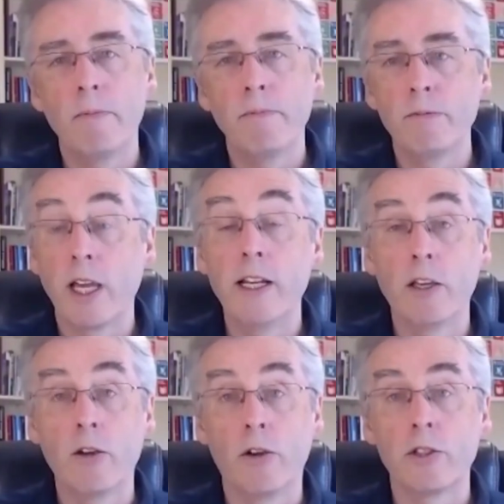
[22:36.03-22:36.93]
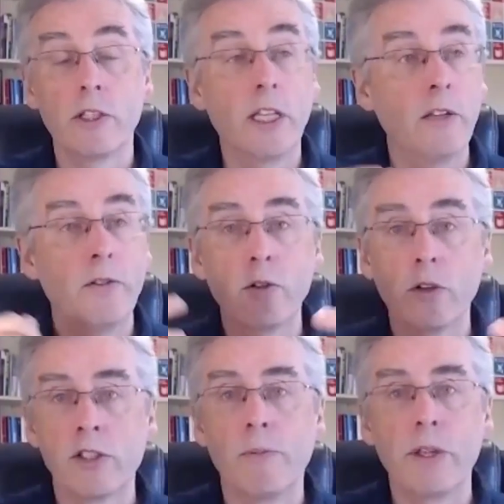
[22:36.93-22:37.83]
daily cost. And then if you've
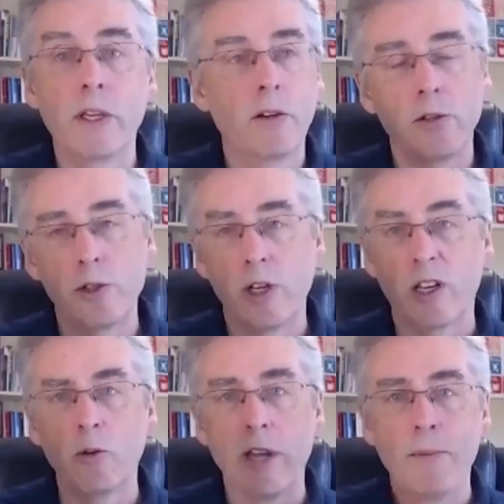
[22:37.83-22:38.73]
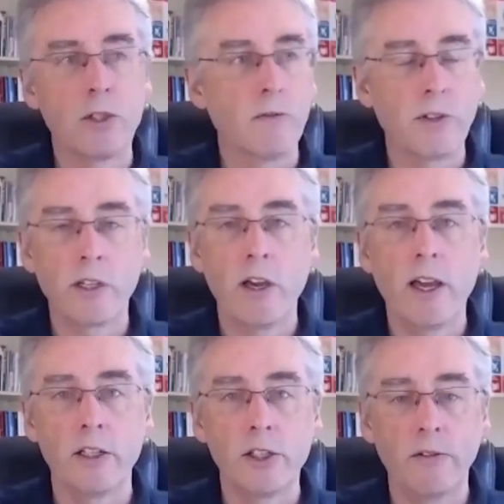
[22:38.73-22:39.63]
got something which I call Amazon for
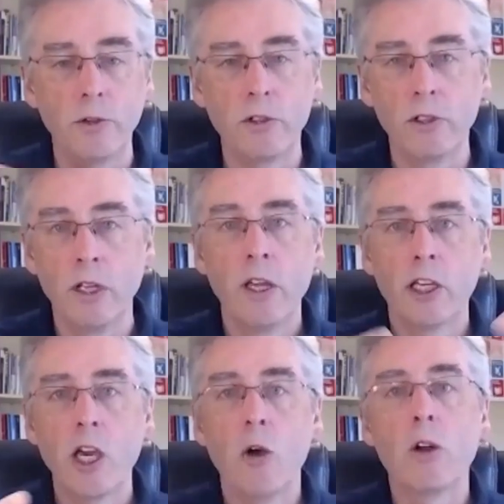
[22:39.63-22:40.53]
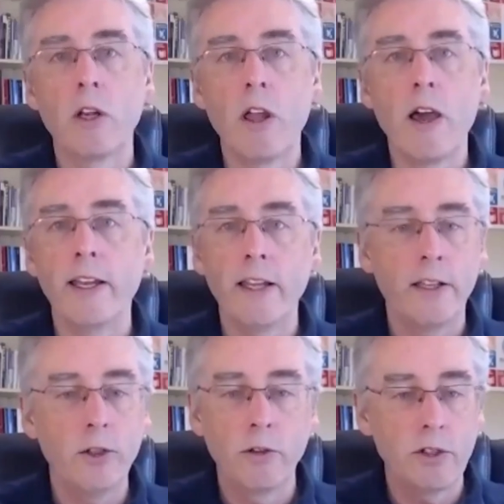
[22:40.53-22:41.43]
kindness, if you can go online
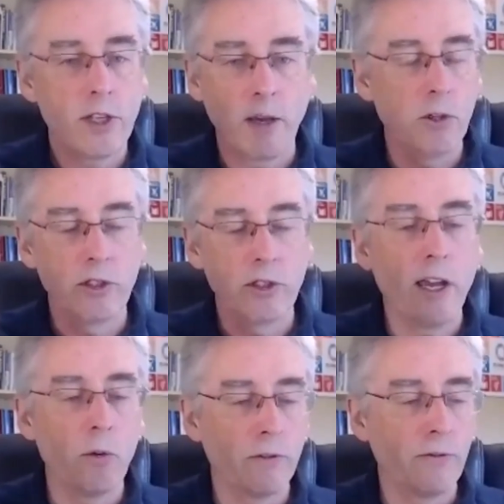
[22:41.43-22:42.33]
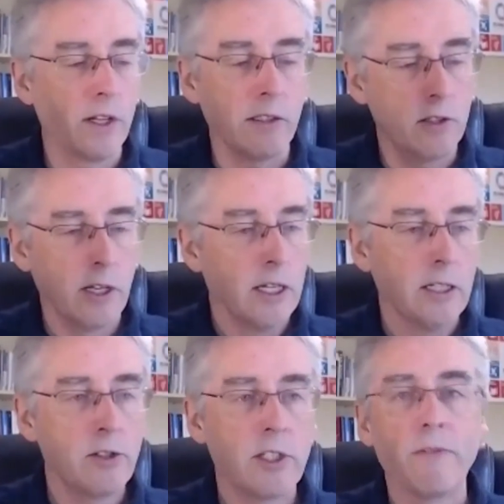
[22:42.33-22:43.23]
and you can say, well, today I want to fund
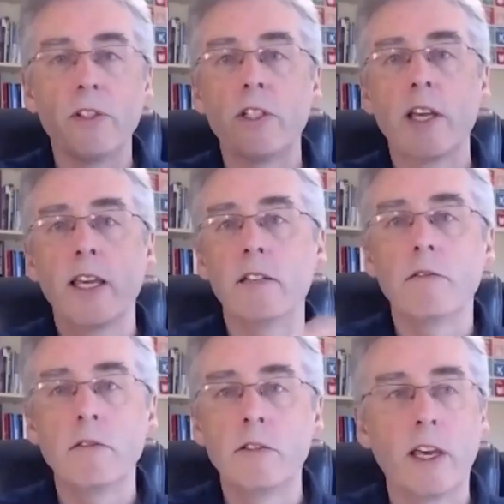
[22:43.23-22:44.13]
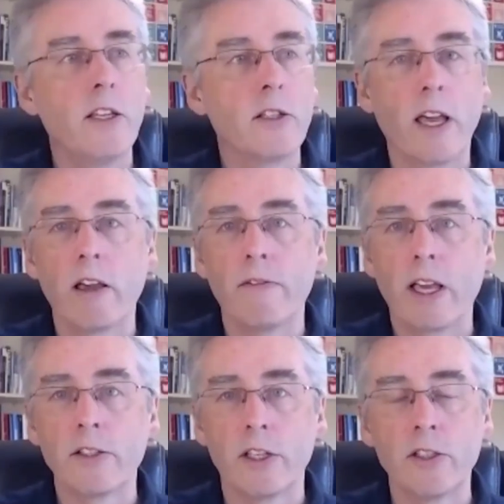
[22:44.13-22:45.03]
78 days of
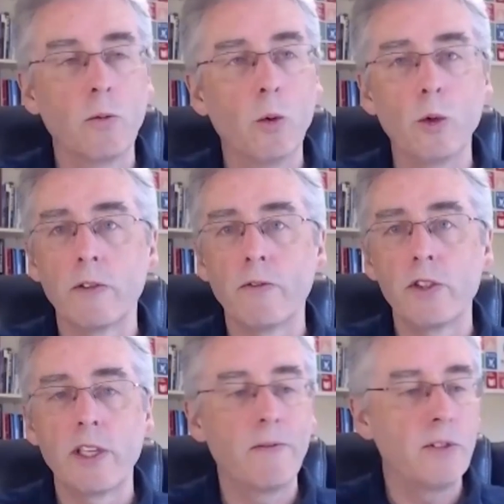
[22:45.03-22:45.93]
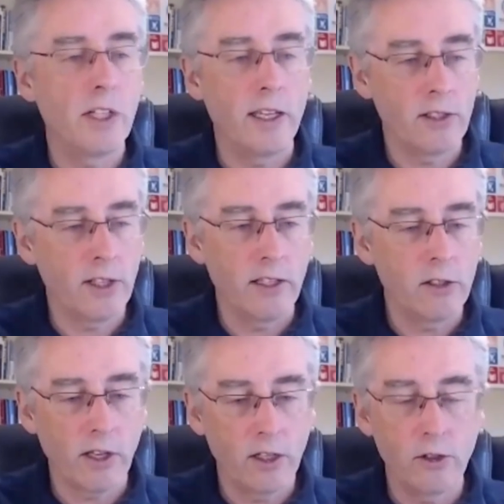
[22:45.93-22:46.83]
access to water for 78
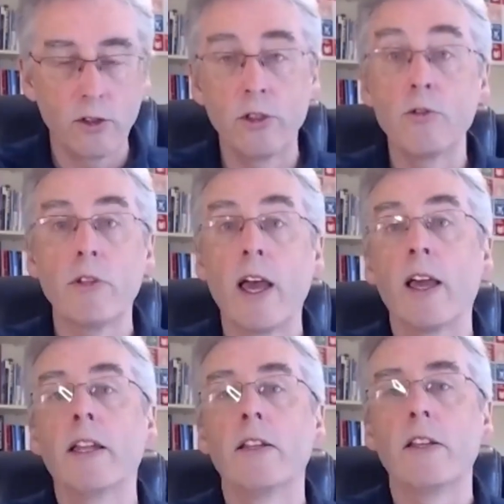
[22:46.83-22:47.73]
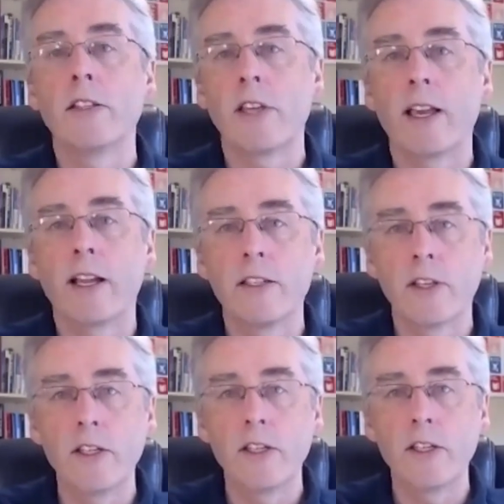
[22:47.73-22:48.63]
cents, I can just do that in exactly as
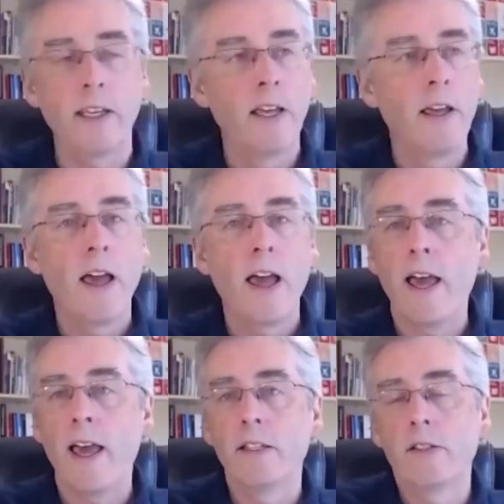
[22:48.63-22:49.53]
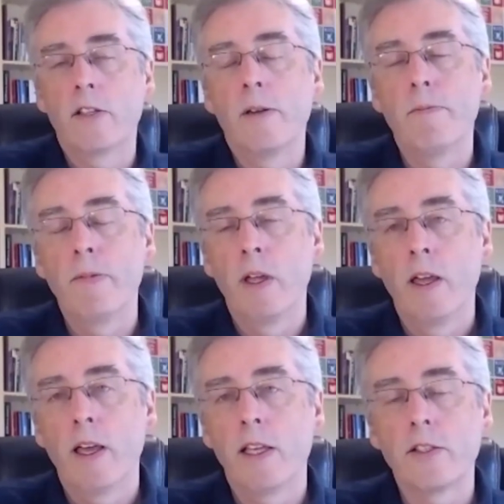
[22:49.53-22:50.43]
easily as
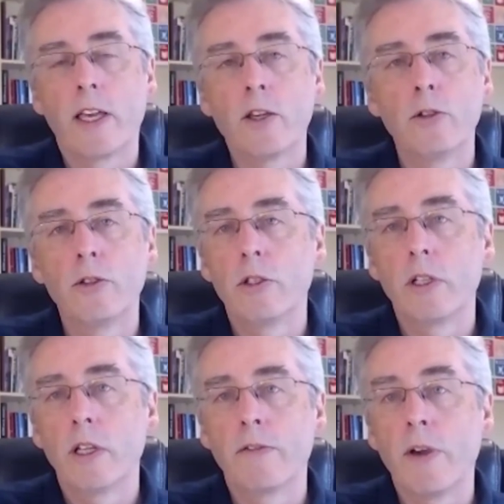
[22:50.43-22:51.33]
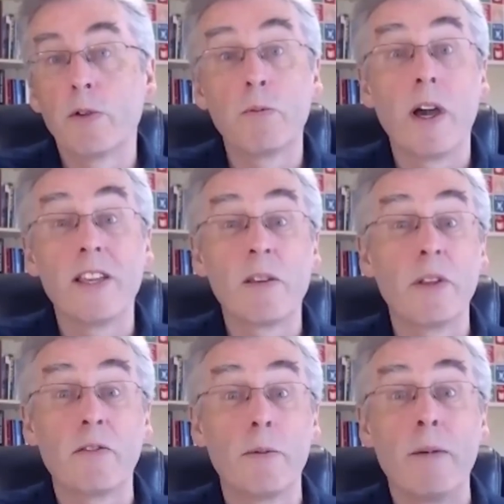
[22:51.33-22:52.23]
I could if I was buying
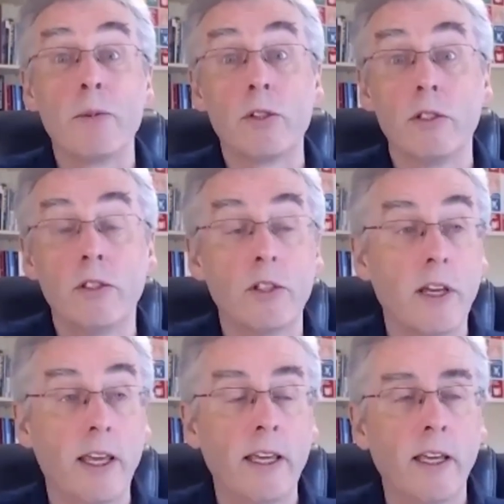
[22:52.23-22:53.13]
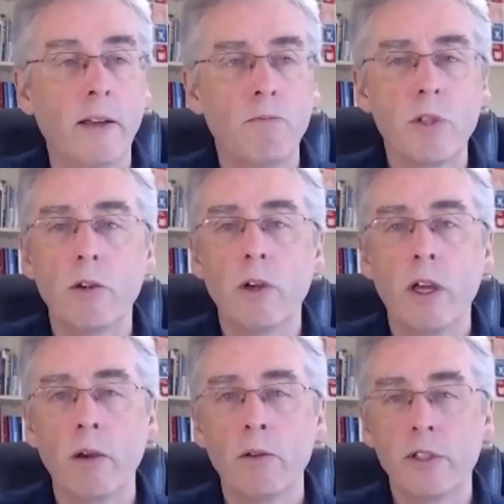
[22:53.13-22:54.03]
something from Amazon today. So
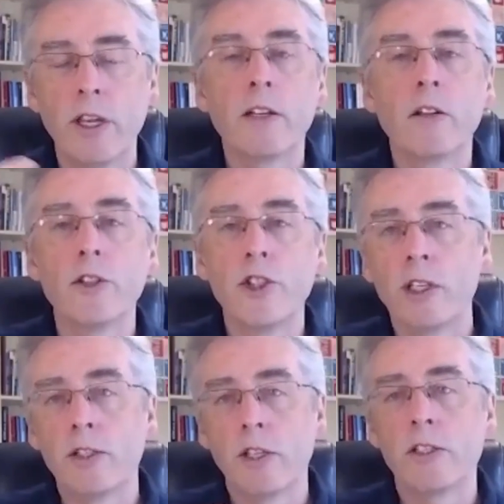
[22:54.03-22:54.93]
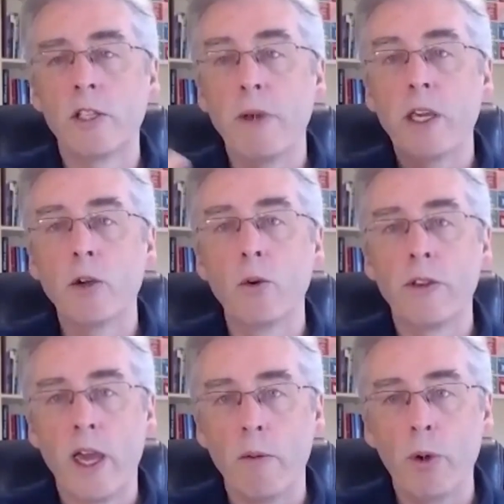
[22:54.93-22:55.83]
the technology exists to make all of
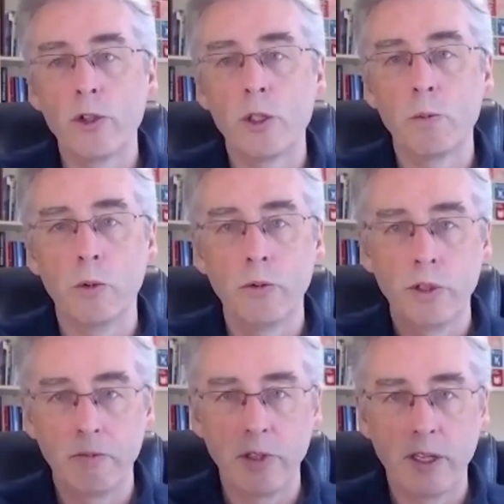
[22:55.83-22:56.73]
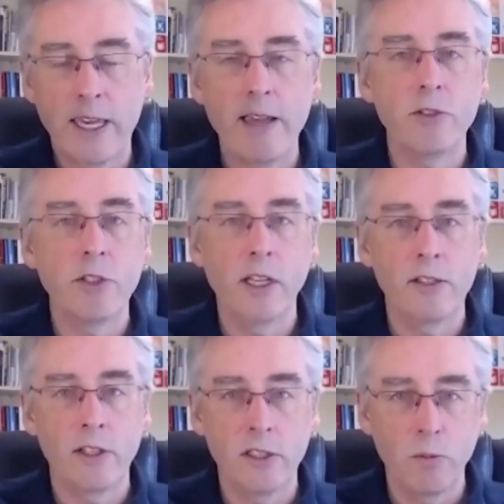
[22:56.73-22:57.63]
that possible. The accounting
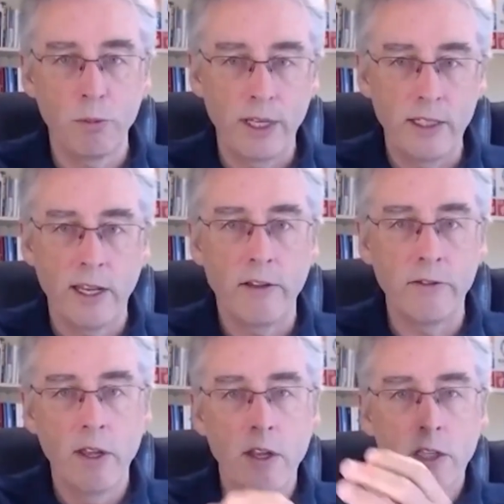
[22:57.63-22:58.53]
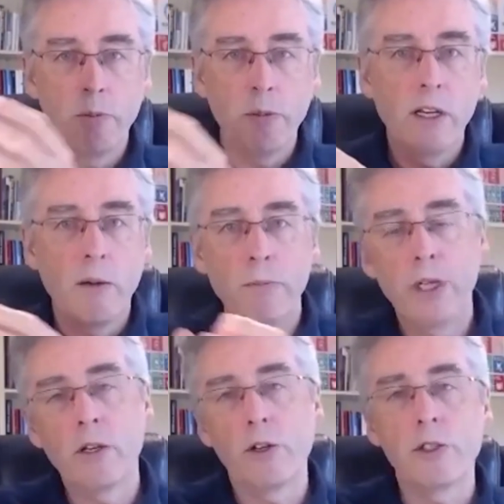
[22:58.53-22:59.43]
exists to break down the big lumpy
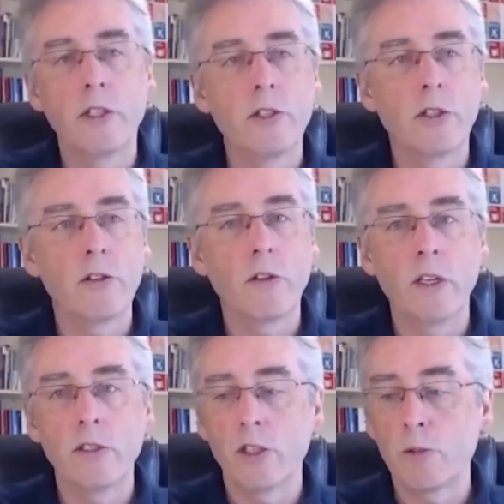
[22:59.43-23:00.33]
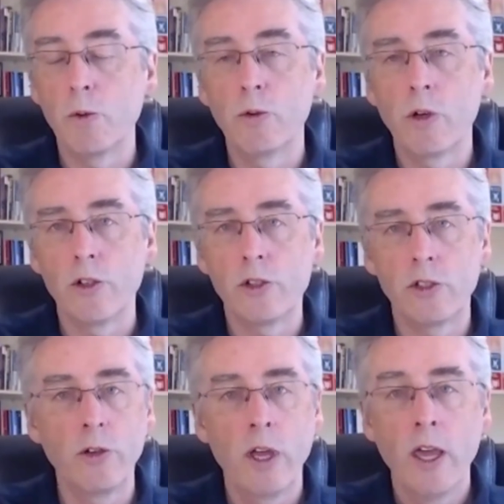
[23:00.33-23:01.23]
cost into the small cost. So